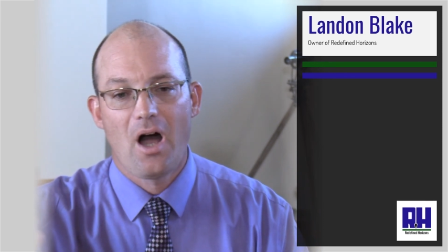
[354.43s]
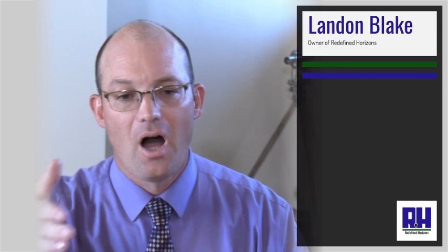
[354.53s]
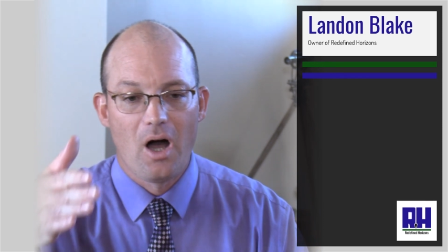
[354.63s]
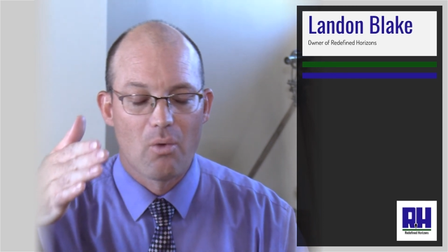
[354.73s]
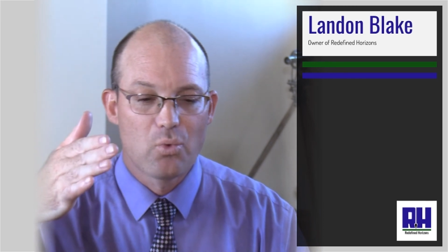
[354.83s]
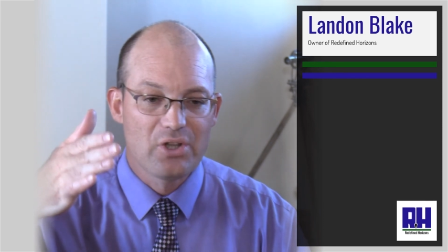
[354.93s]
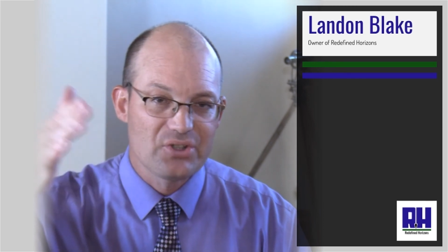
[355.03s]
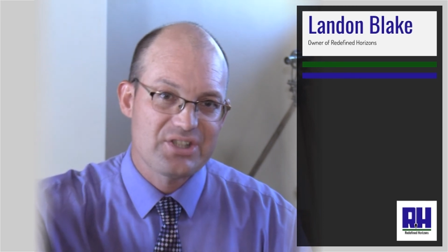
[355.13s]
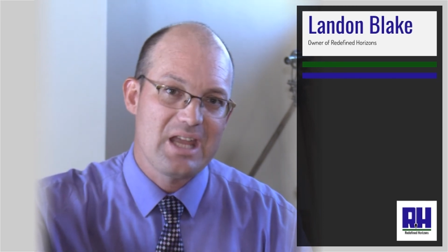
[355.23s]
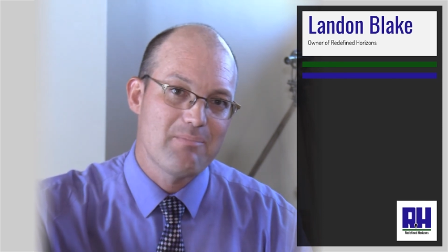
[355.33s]
a real
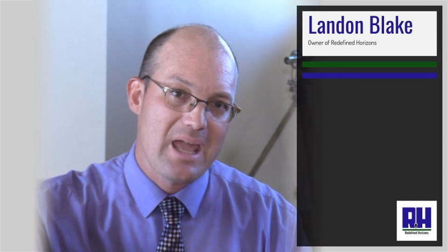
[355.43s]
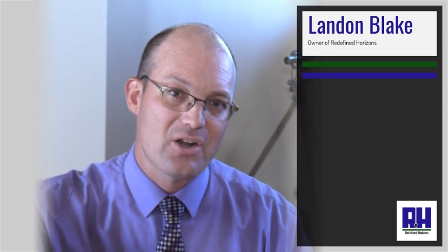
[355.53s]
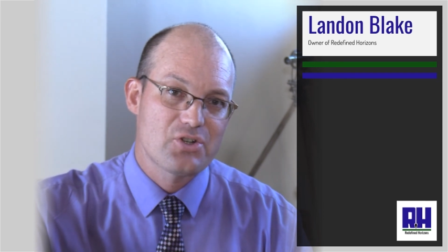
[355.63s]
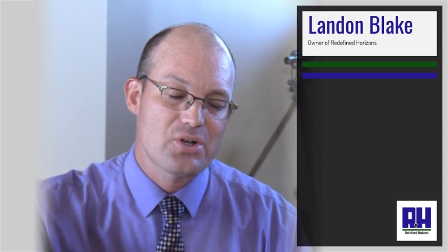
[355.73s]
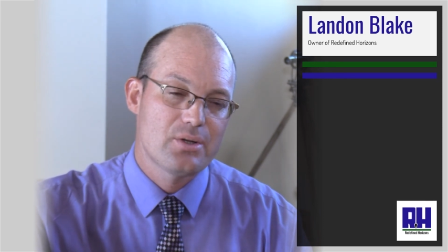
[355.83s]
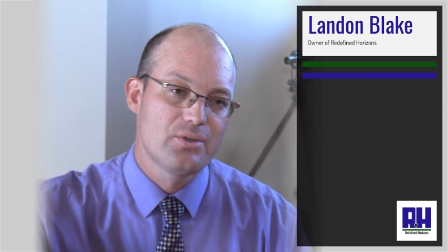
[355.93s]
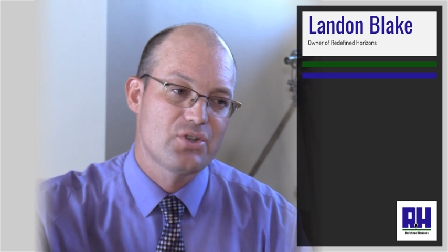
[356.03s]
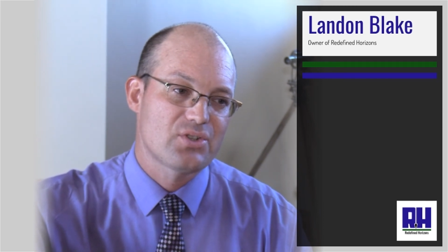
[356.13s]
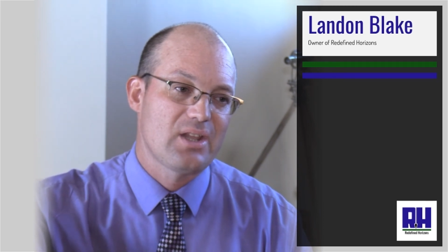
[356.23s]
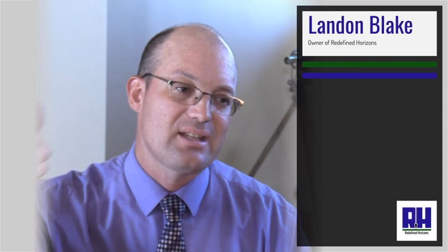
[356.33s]
estate manager,
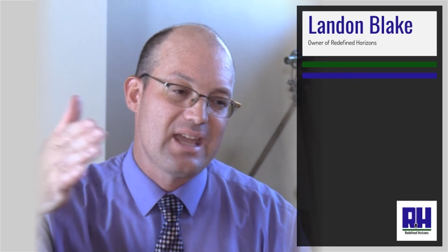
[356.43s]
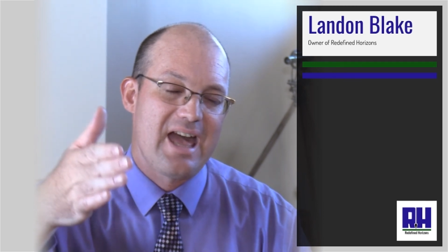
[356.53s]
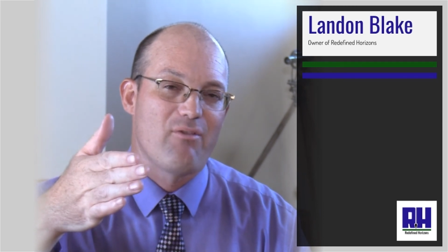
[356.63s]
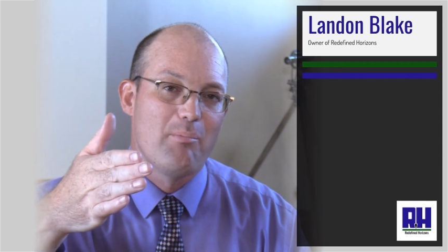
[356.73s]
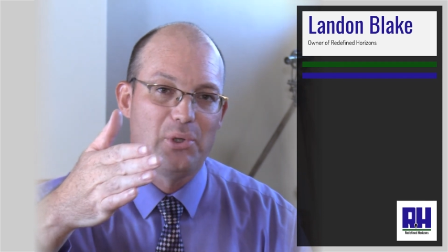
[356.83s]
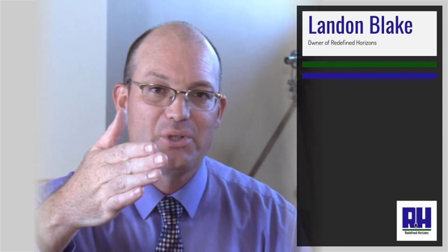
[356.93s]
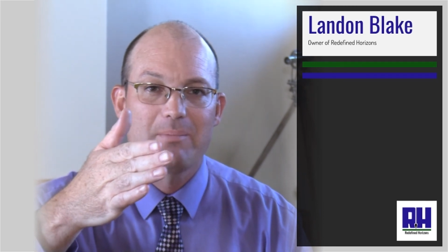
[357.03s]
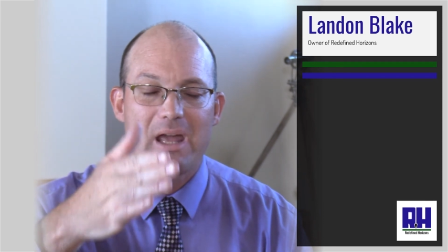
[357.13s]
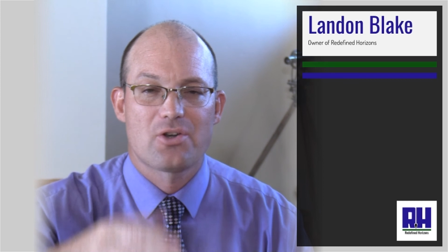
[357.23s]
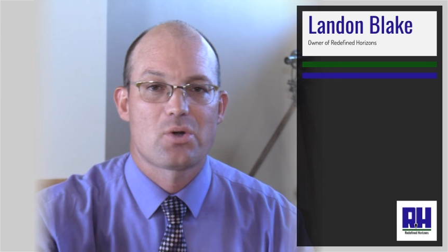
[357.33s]
just like they have a building
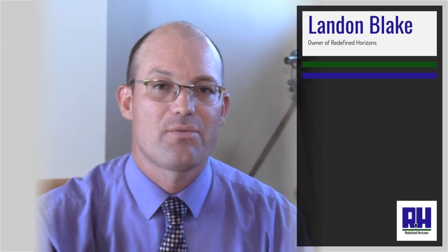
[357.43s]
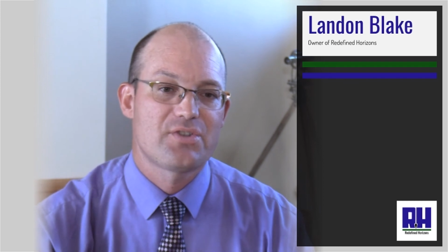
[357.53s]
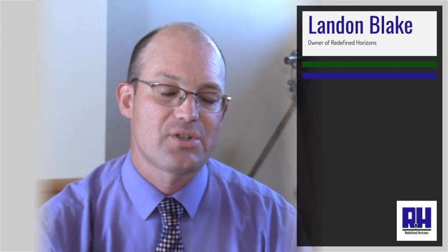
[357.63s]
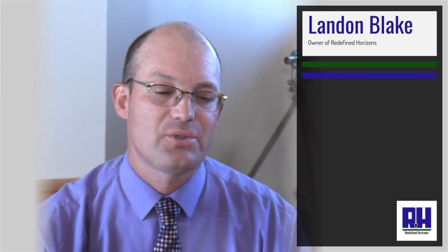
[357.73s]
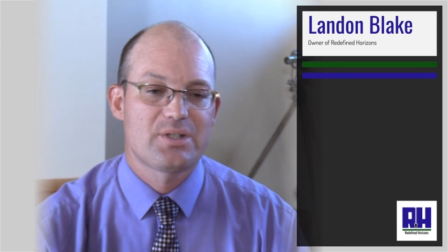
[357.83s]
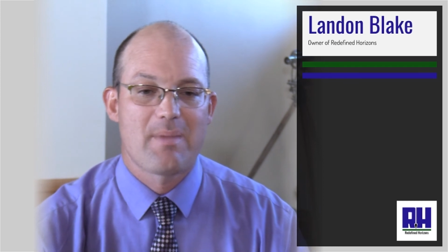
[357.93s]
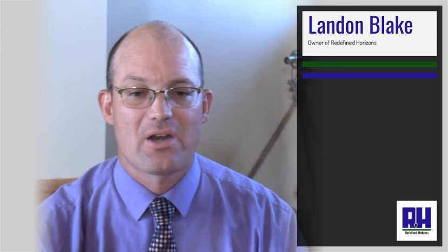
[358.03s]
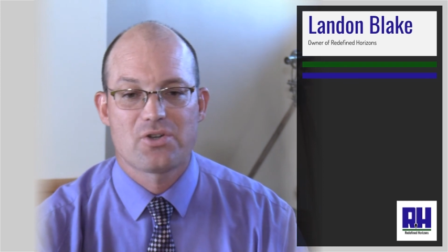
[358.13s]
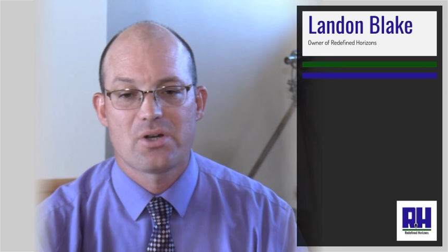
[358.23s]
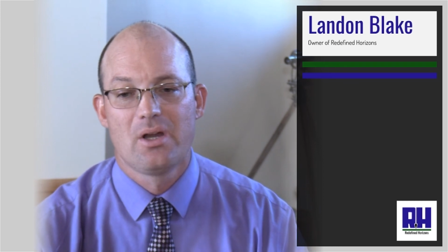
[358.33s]
manager or facilities
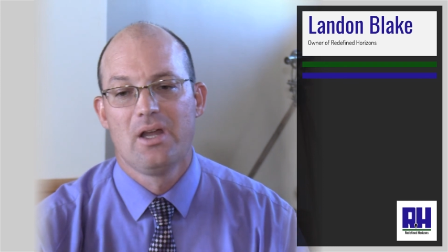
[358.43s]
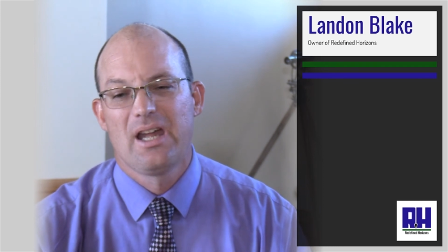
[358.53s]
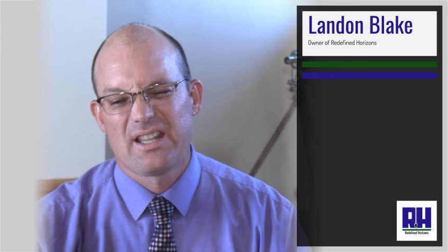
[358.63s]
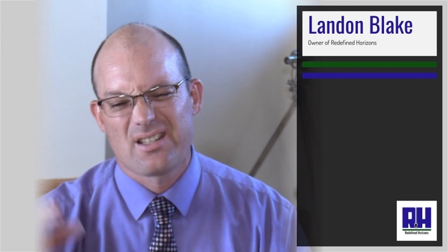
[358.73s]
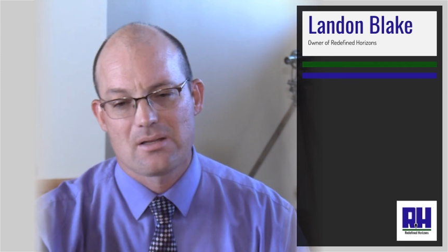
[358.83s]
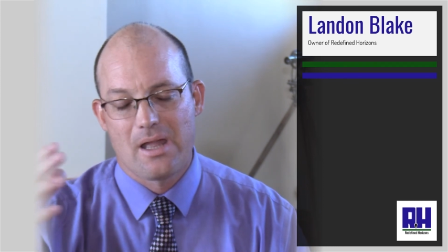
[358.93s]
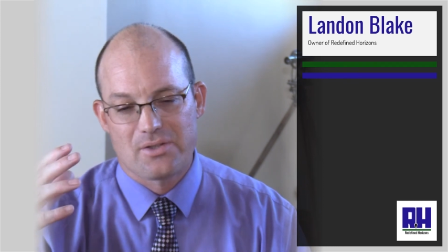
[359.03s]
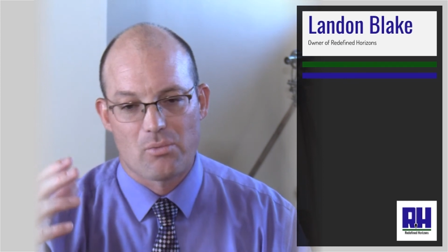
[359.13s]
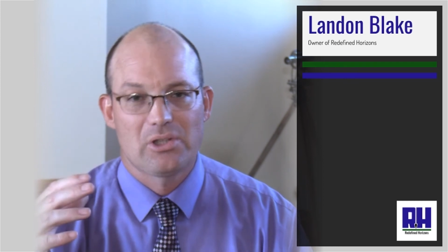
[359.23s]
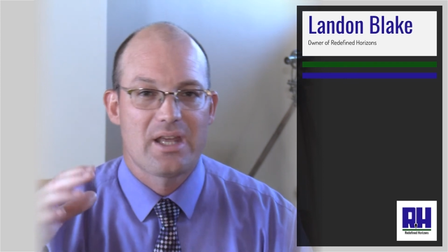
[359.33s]
manager. It's, it's
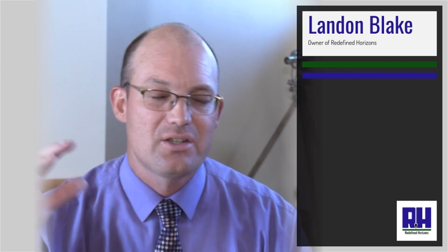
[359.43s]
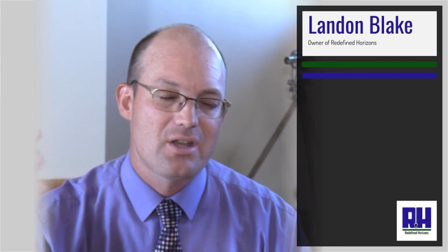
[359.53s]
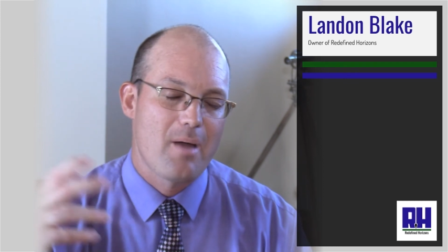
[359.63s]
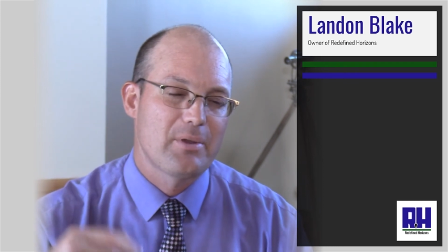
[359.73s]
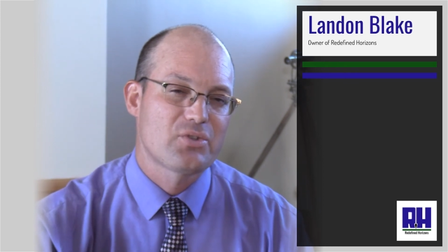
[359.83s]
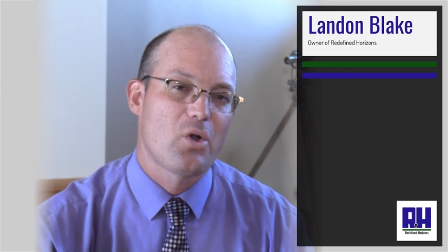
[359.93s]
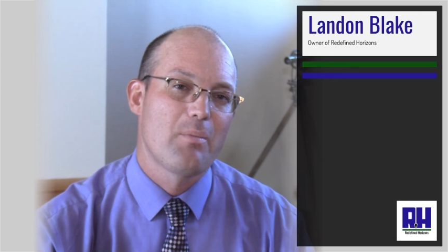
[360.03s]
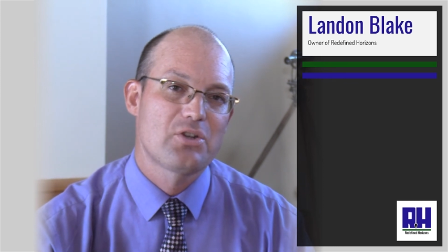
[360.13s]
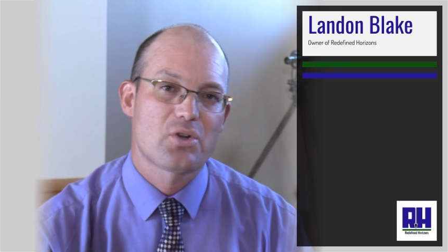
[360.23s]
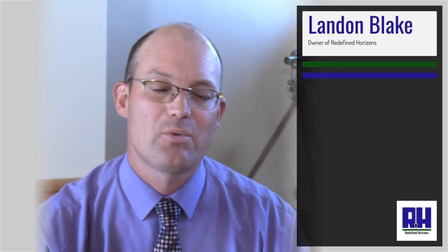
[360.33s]
a related topic, so I'll
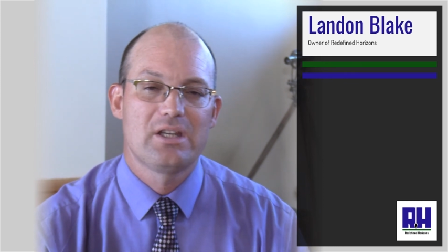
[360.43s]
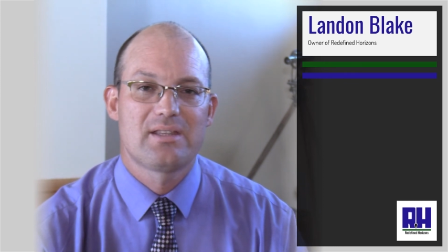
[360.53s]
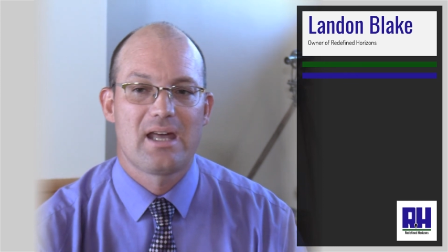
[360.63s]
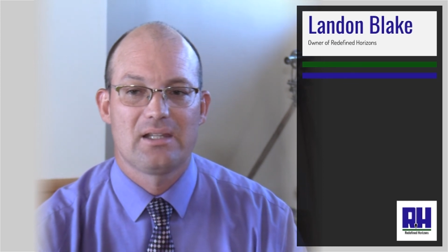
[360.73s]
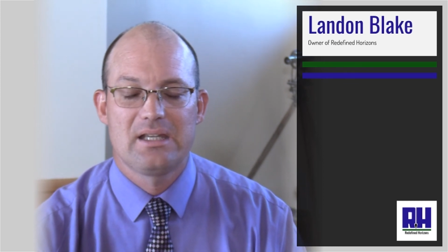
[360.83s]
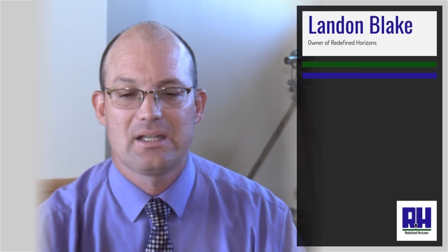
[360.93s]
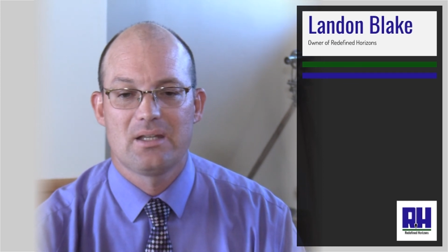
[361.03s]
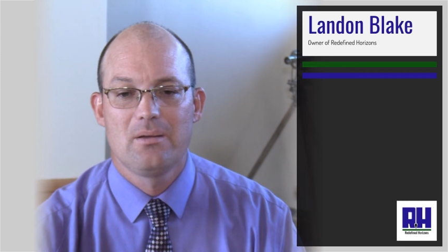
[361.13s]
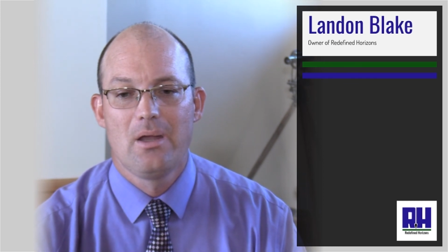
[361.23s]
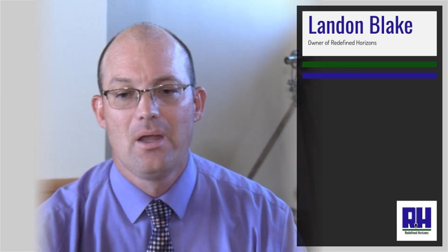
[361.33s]
make sure we get that link
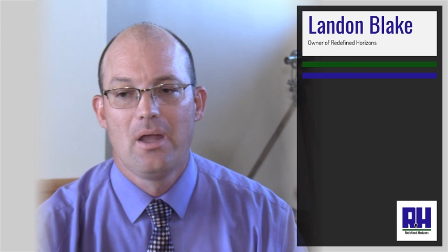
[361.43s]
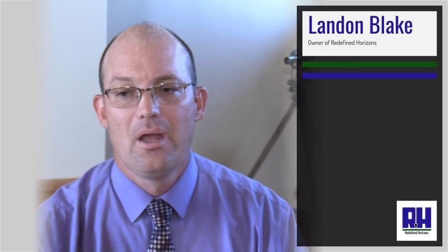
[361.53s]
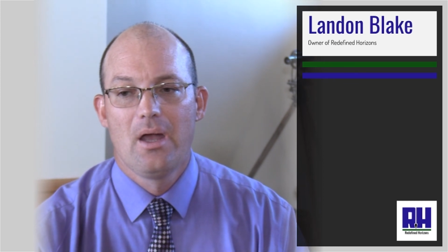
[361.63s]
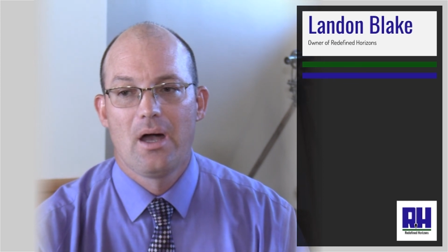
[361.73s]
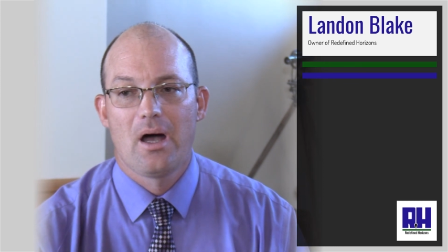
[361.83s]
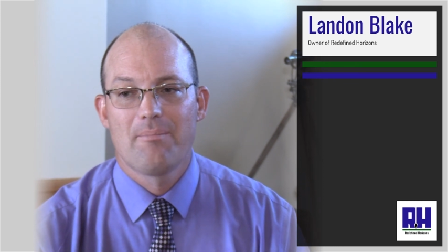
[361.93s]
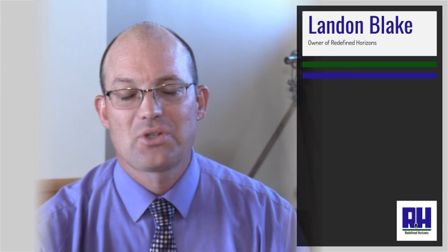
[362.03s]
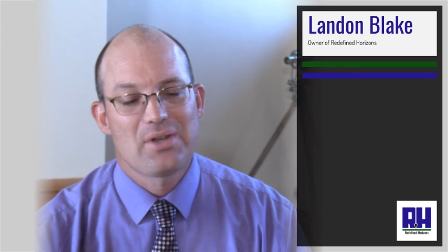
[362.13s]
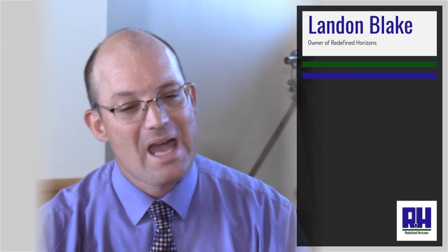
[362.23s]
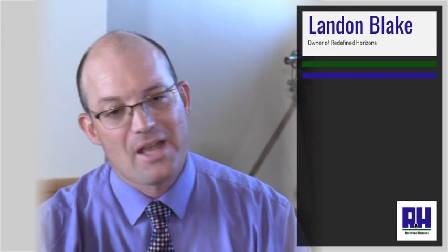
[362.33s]
in. Uh,
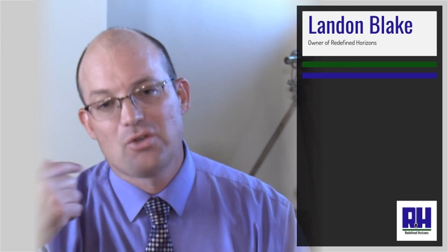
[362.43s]
so yeah,